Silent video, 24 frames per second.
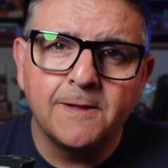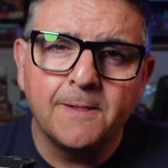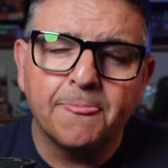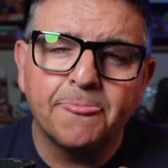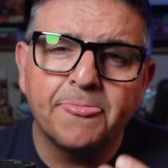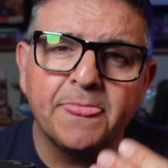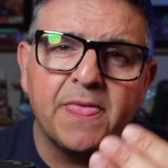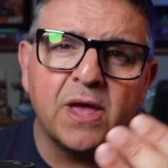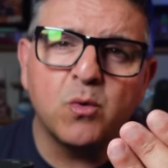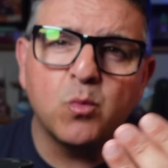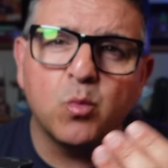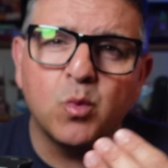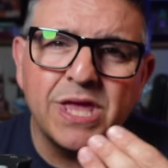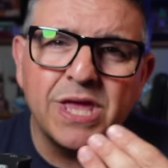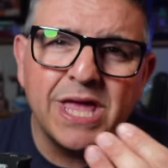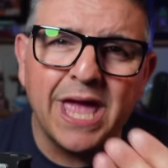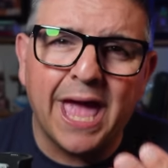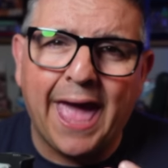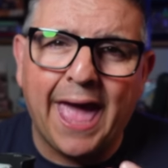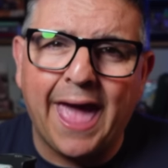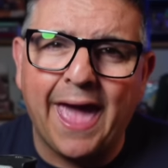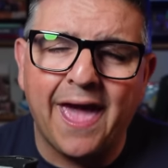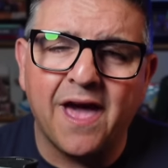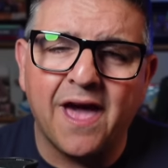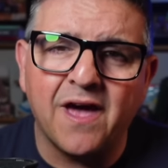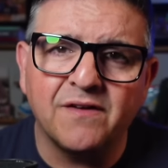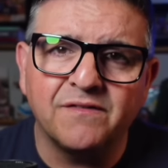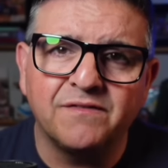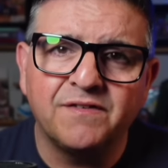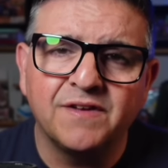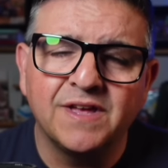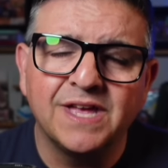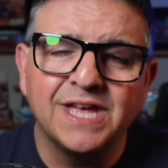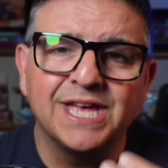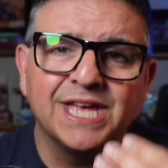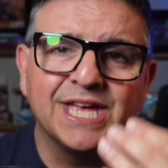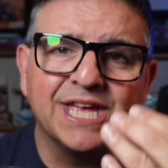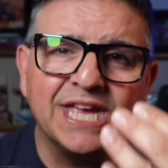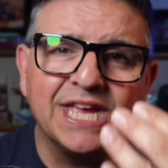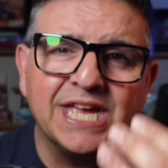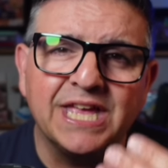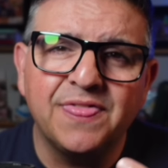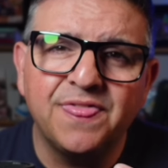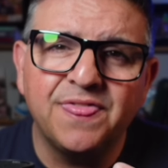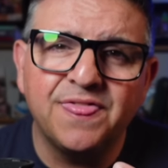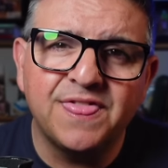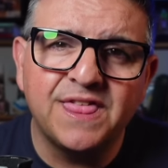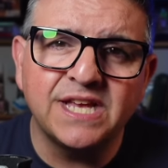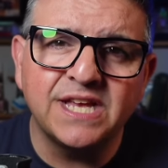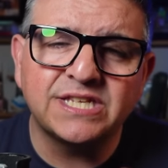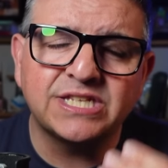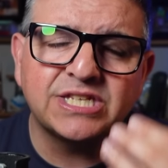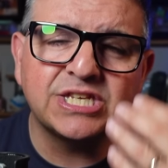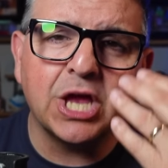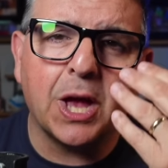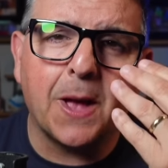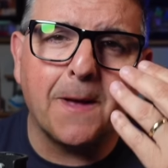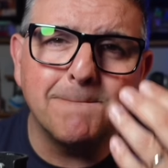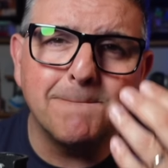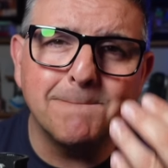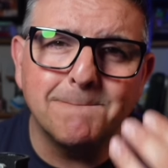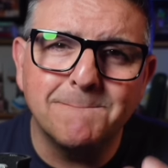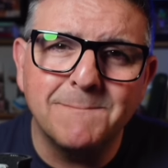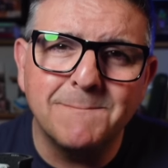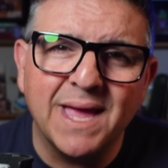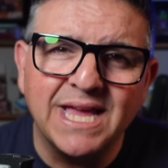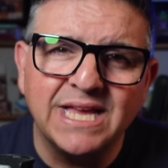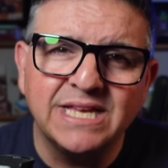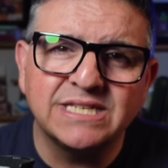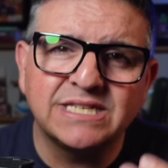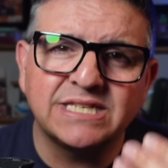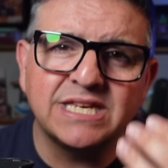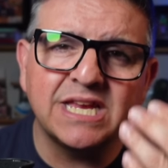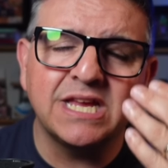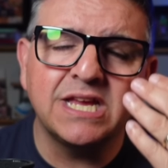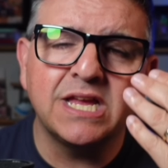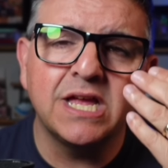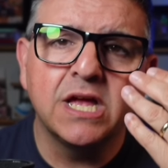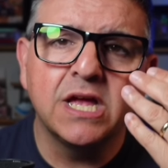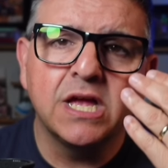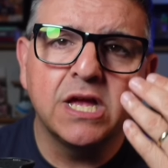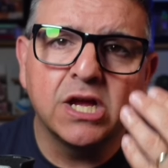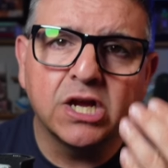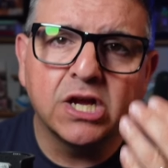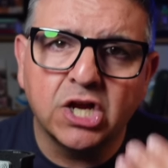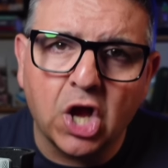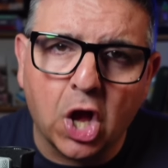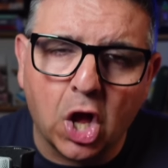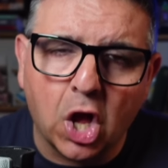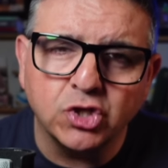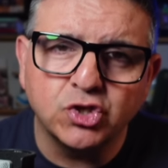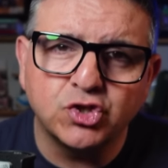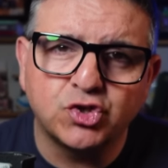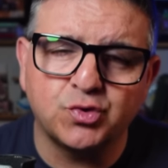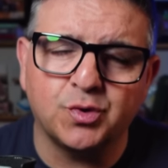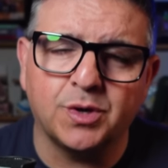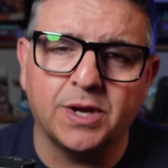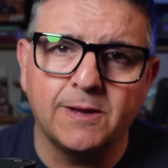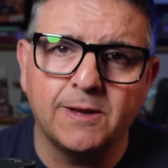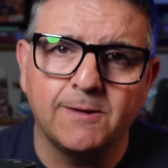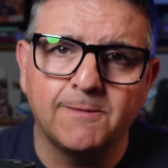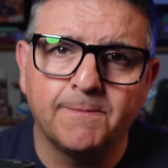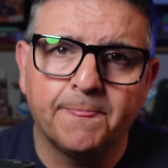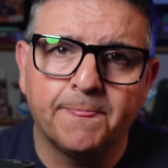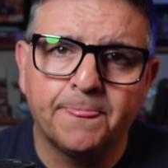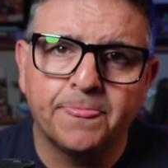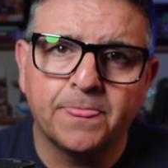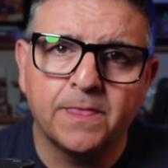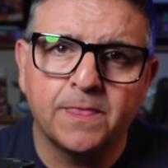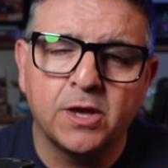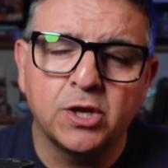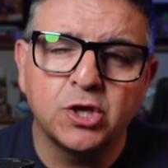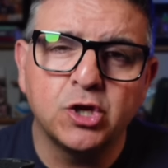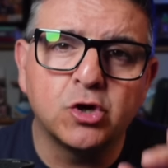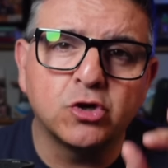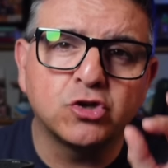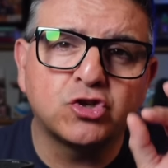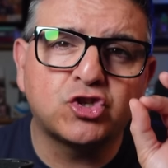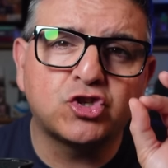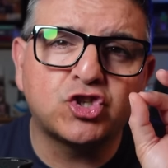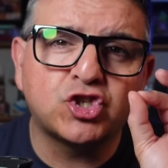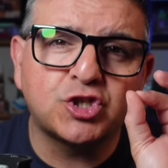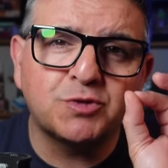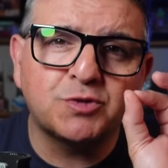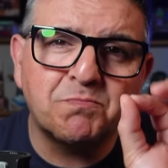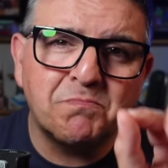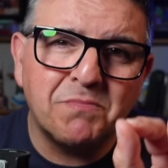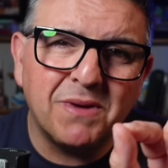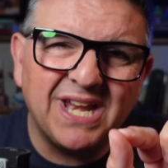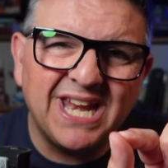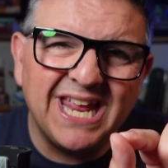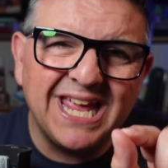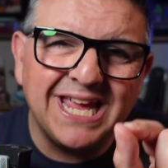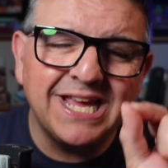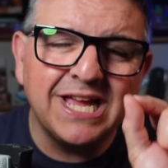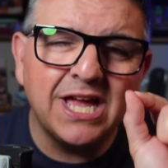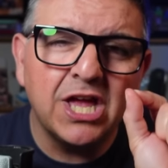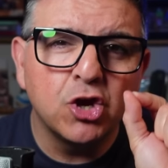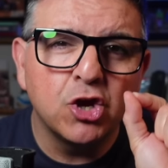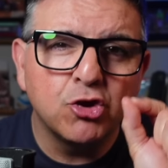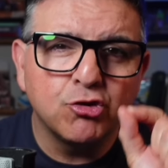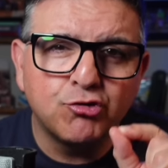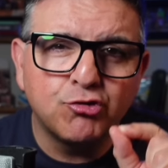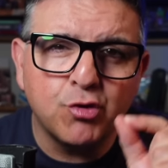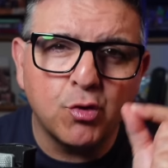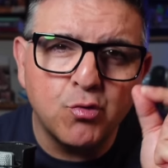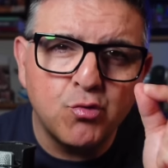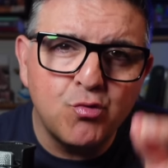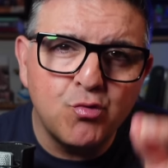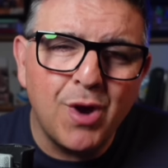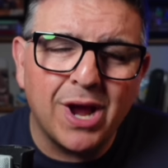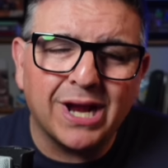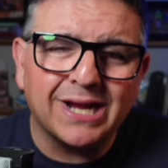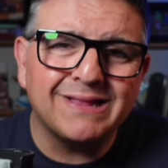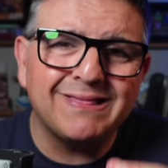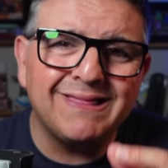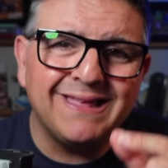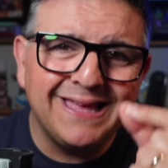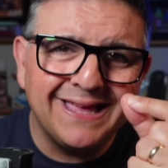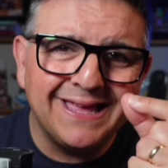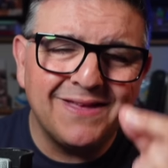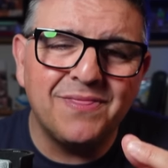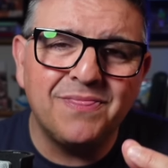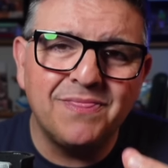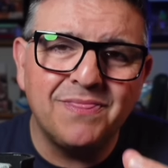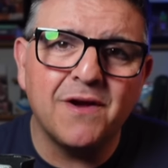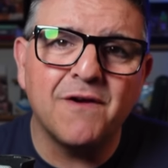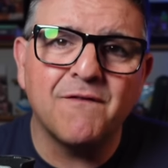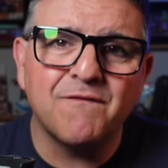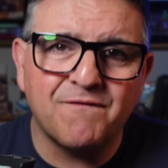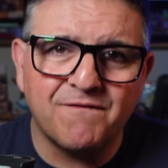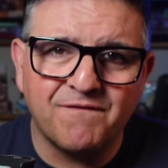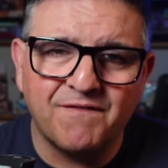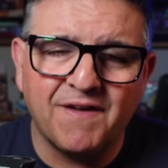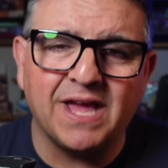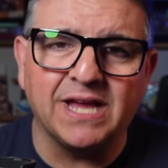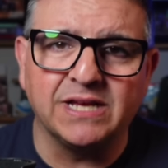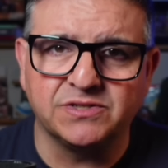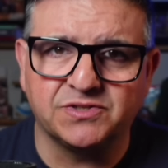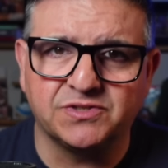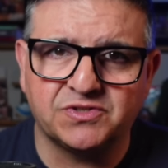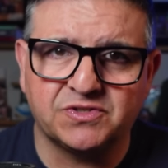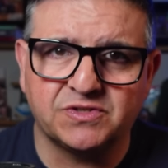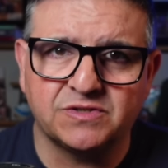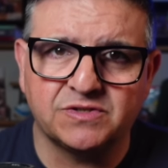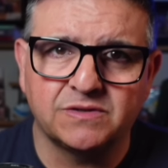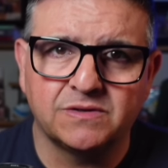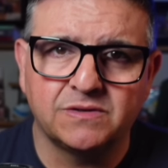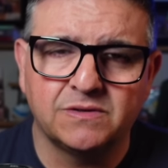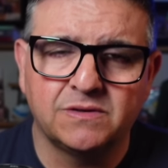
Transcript: that we have in this amazing country. You're spitting directly in their face.